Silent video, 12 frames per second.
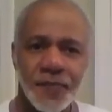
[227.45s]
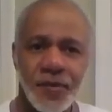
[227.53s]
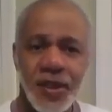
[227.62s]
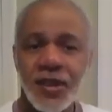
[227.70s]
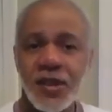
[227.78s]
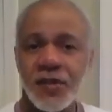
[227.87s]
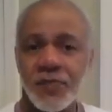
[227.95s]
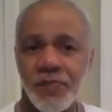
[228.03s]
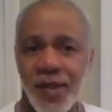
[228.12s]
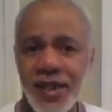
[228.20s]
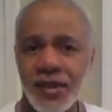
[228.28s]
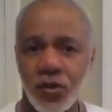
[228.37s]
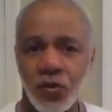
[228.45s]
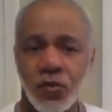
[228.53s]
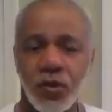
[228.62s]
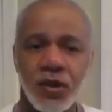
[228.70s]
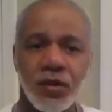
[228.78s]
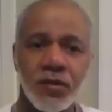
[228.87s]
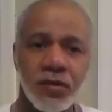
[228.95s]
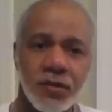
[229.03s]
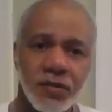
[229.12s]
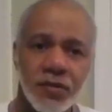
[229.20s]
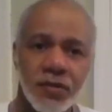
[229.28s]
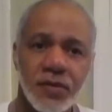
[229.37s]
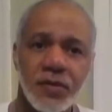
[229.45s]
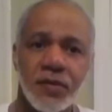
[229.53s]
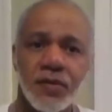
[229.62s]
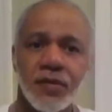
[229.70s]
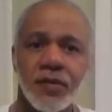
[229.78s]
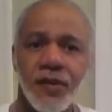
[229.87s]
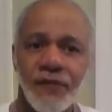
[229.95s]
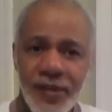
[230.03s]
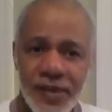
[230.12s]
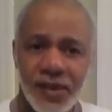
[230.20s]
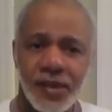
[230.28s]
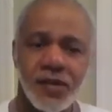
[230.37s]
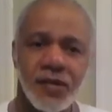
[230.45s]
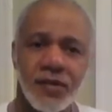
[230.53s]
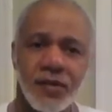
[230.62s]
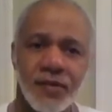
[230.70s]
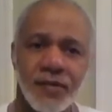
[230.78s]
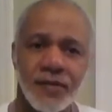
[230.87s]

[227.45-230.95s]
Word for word: That is based on physics.